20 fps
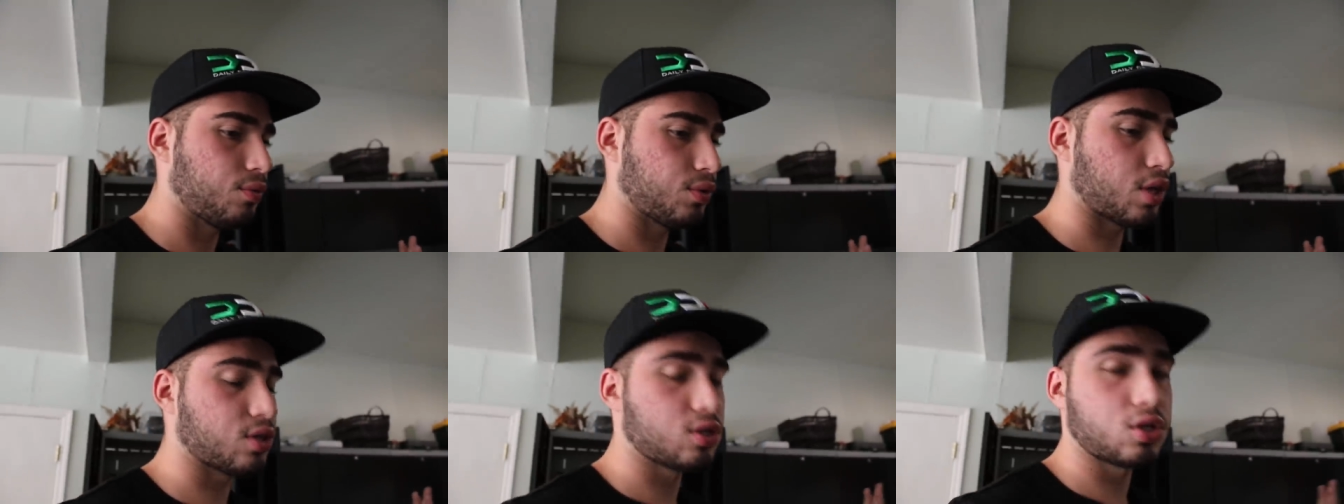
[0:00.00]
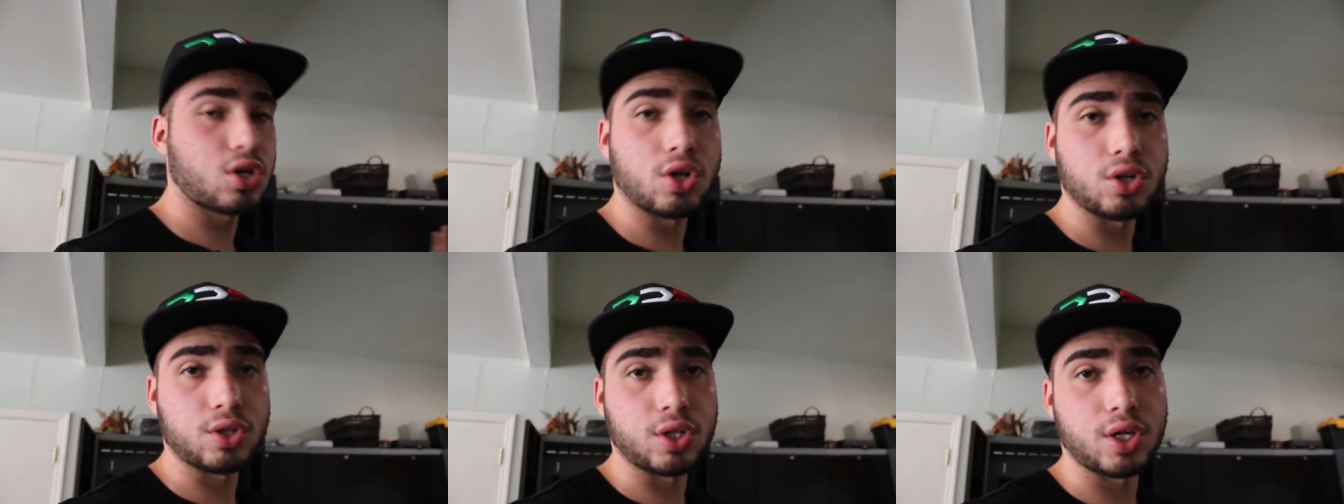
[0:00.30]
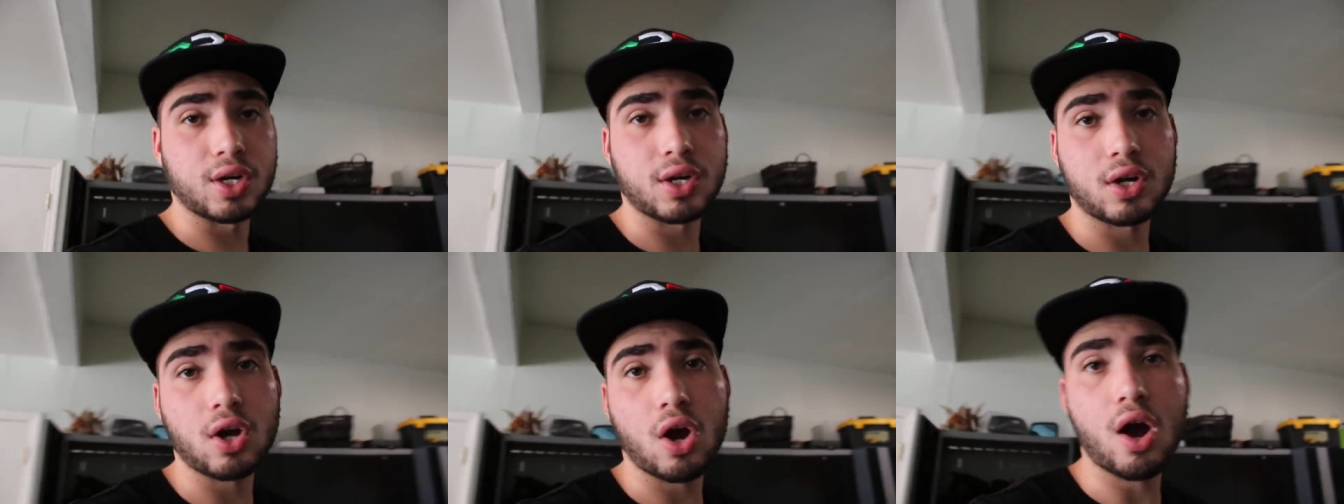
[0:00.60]
that's
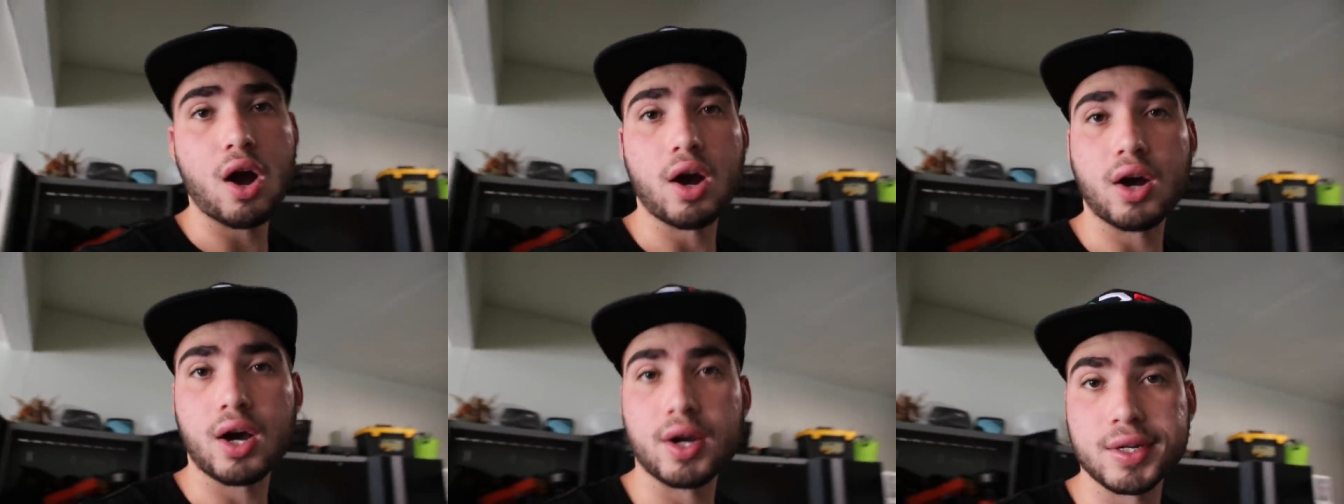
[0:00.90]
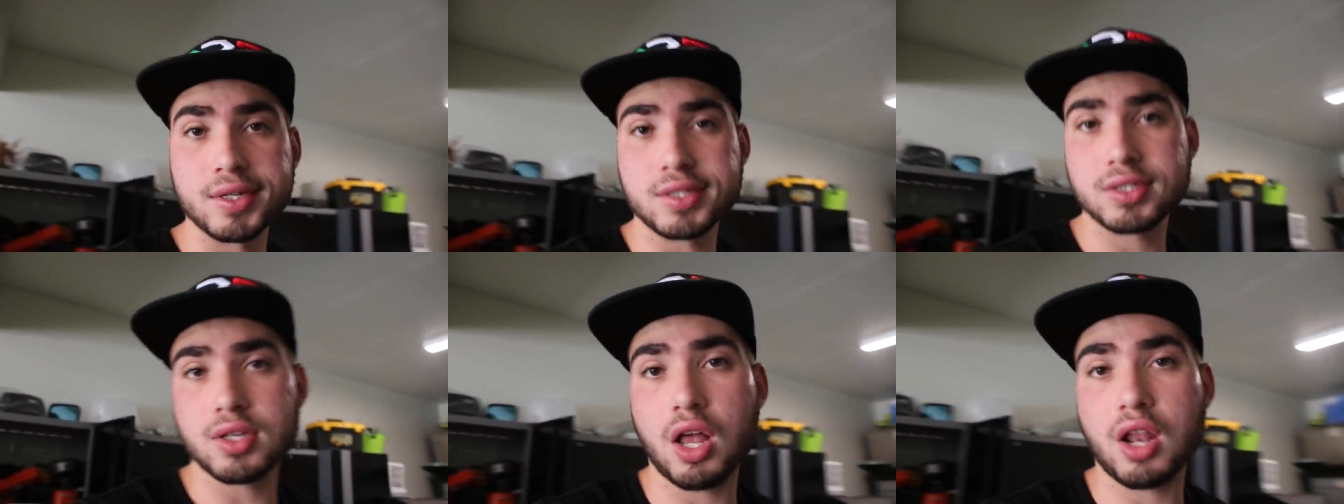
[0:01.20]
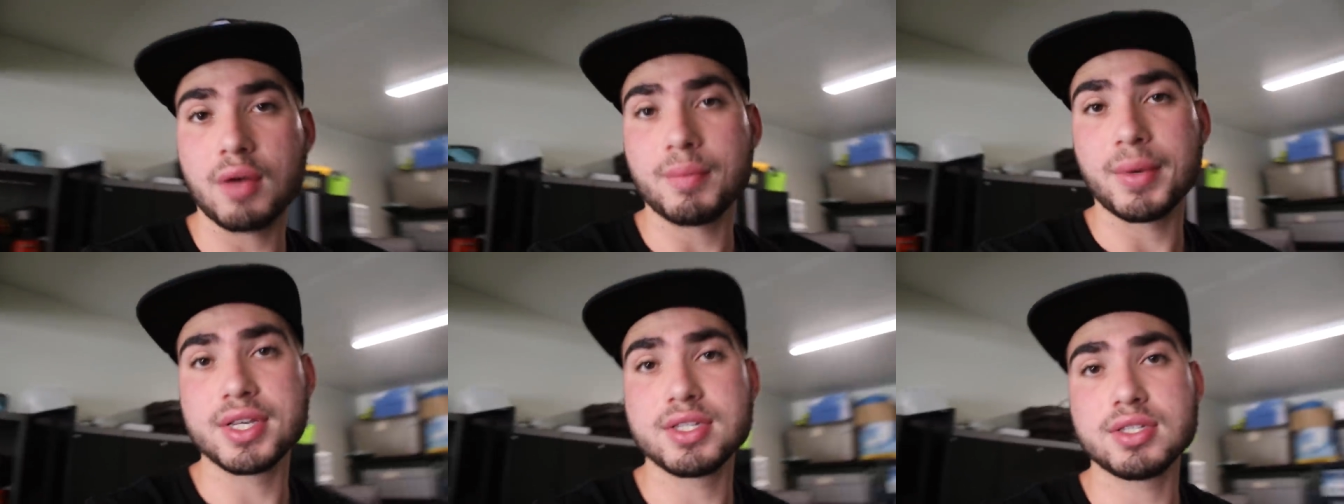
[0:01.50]
currently in a car
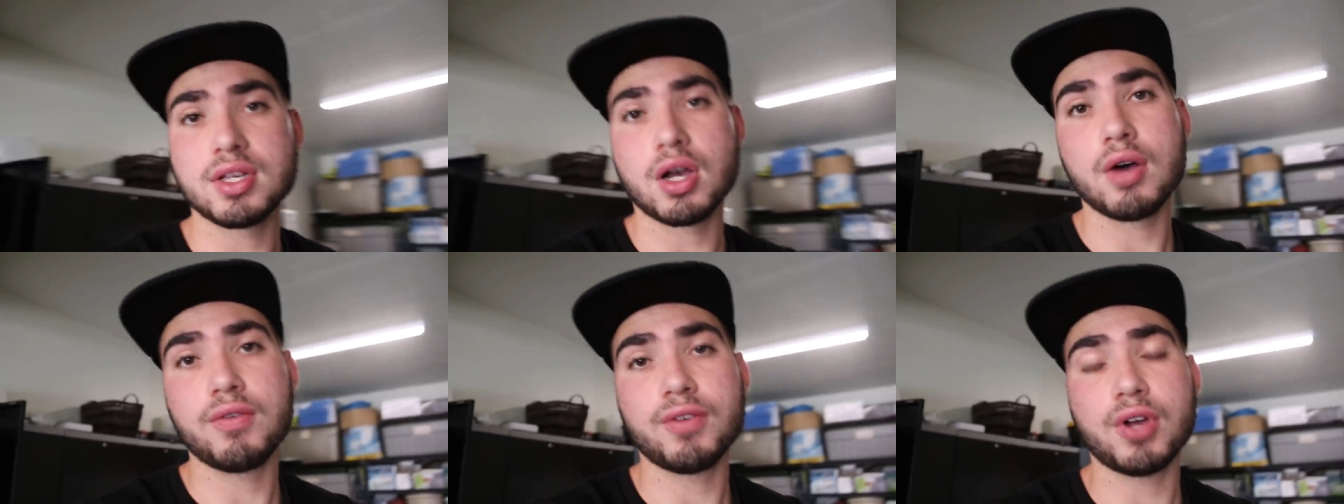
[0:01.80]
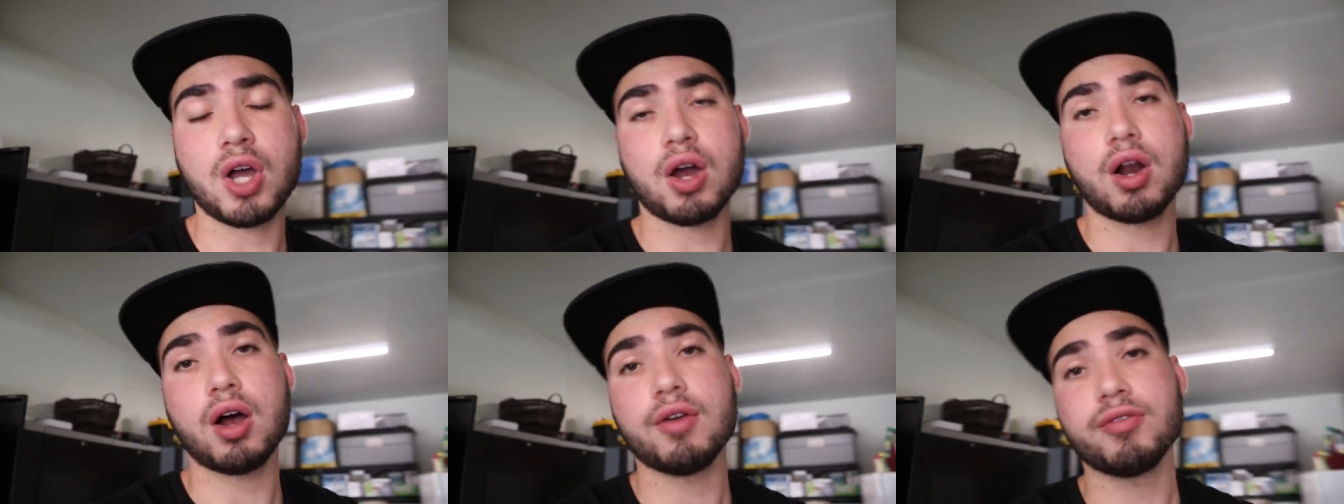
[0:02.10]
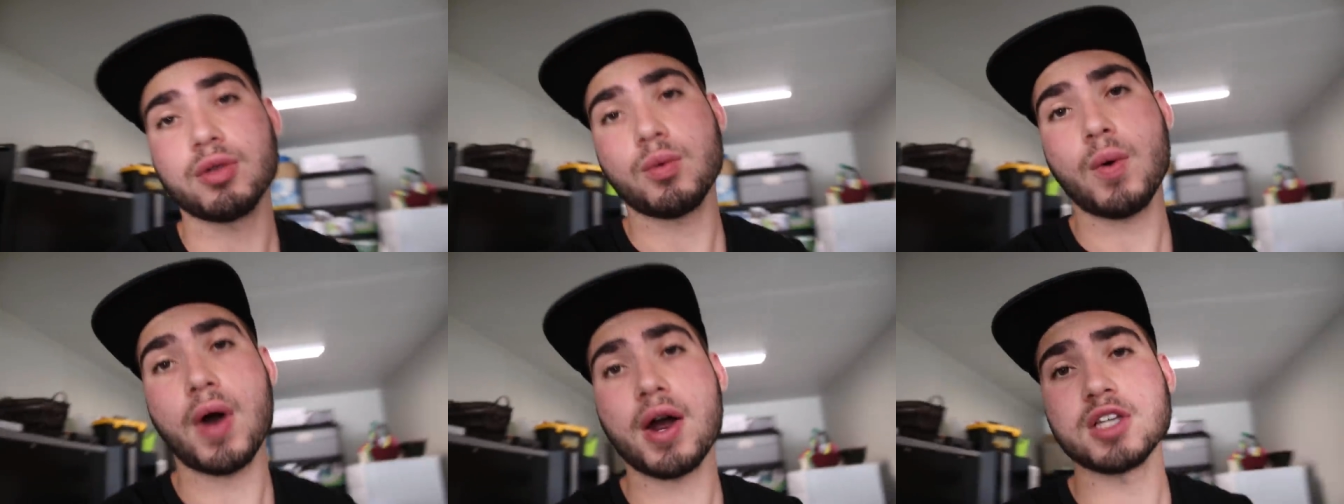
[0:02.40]
uninstall it myself cut
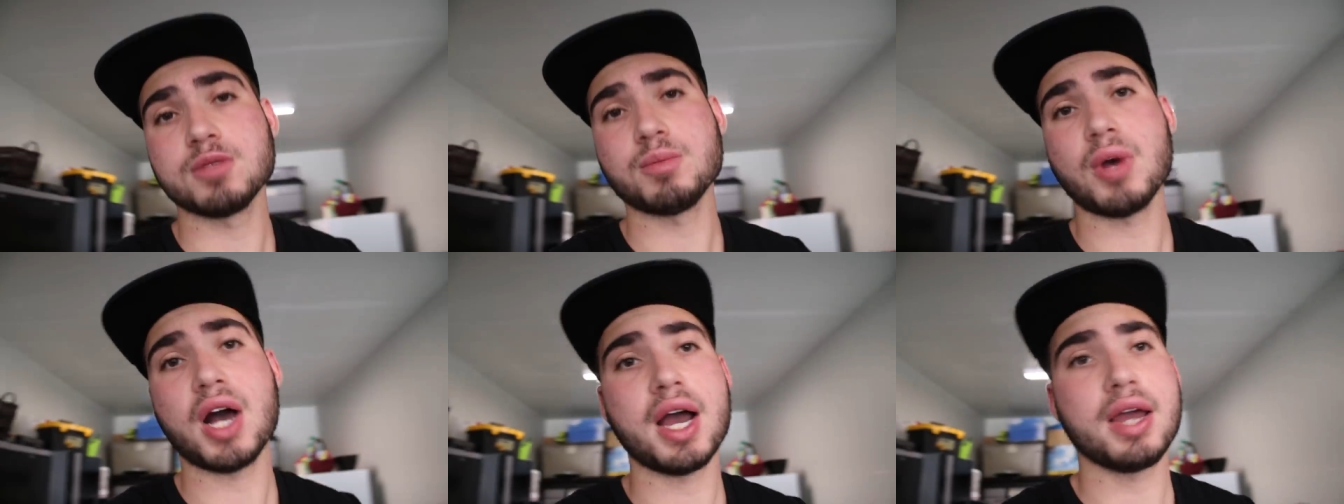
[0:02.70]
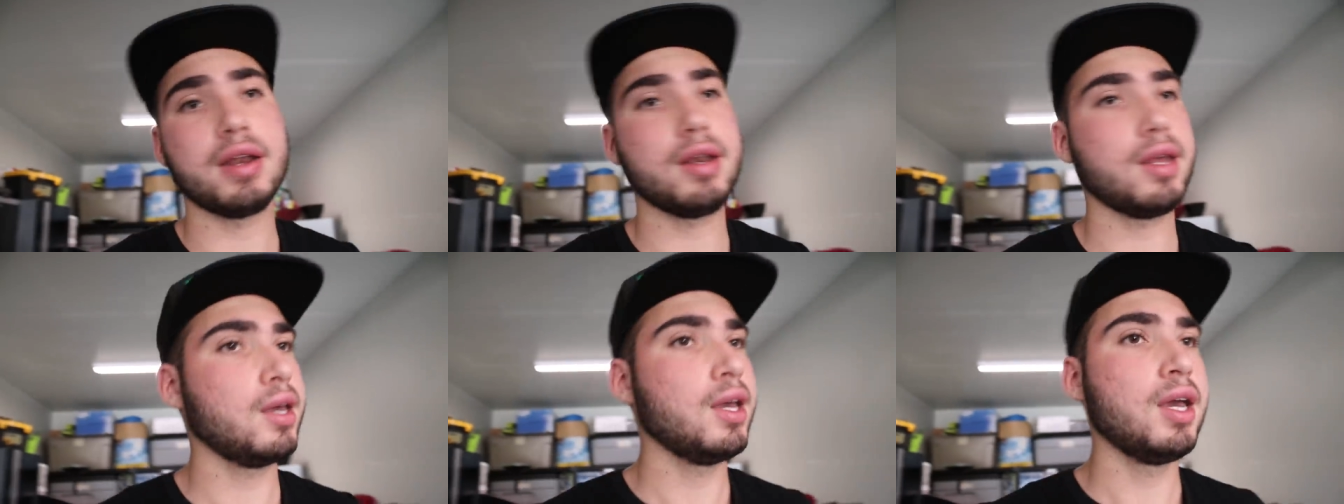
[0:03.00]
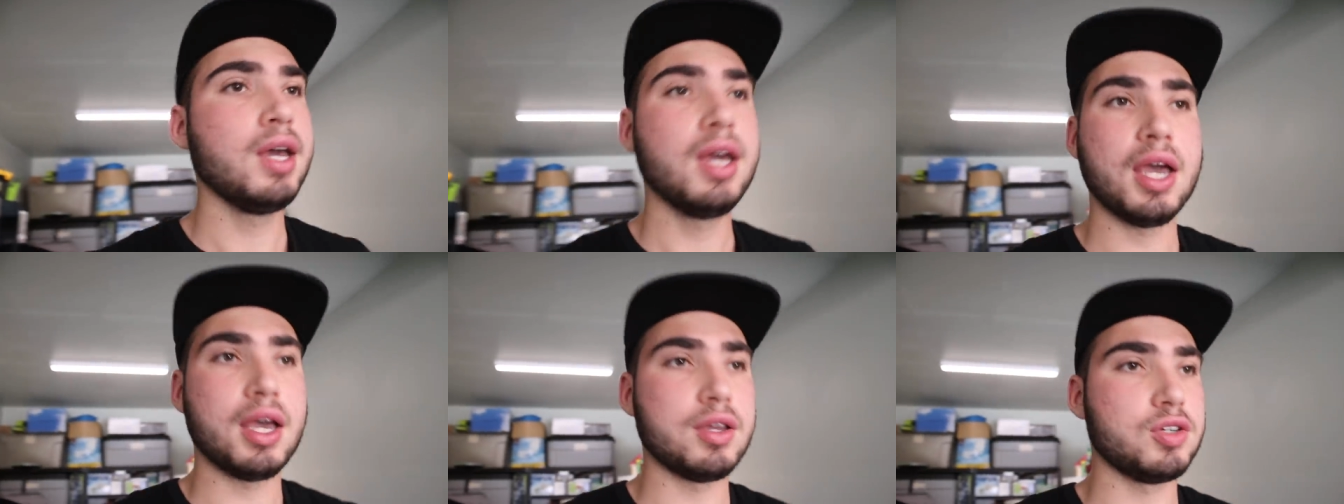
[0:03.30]
off the wires behind it
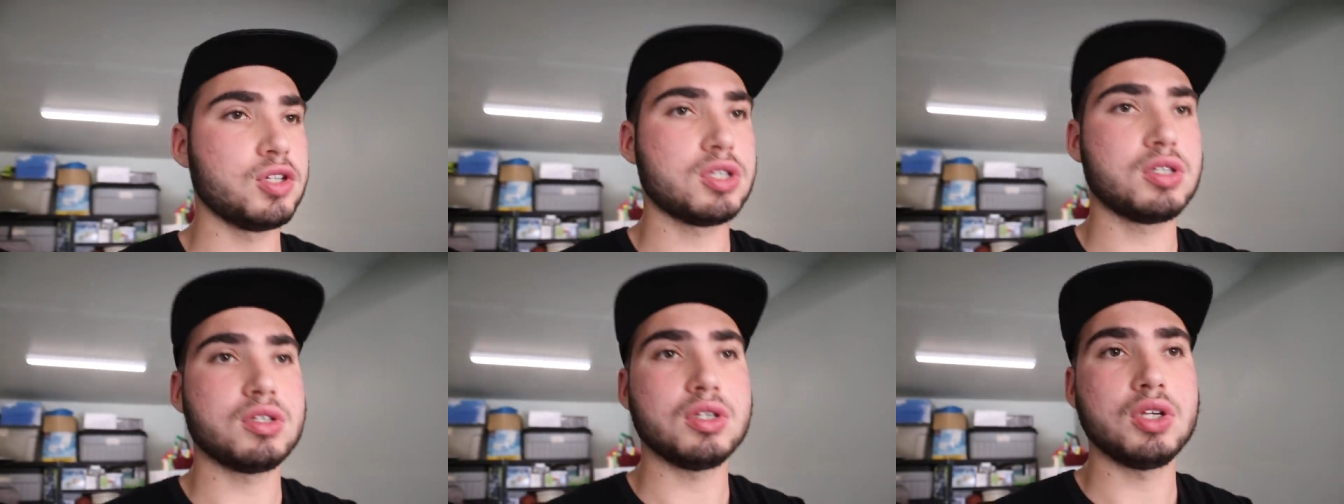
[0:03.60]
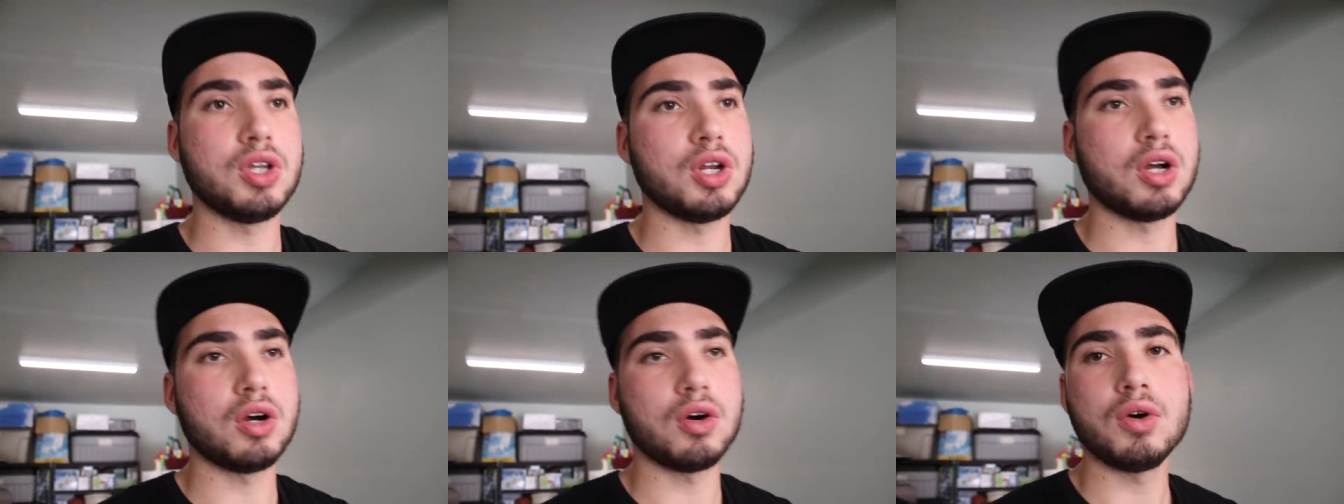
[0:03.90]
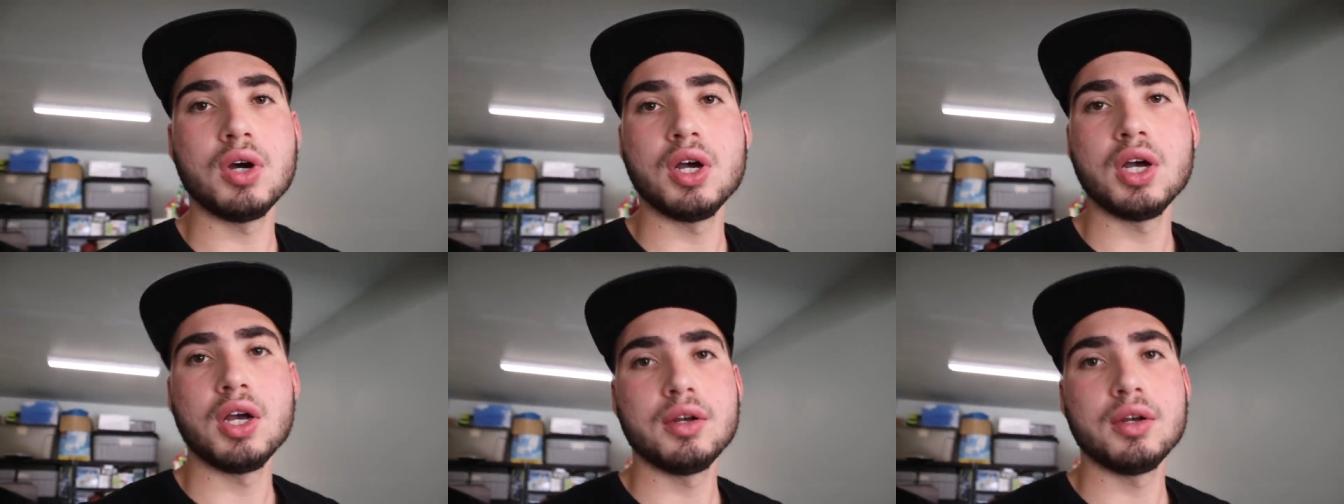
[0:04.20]
and just you know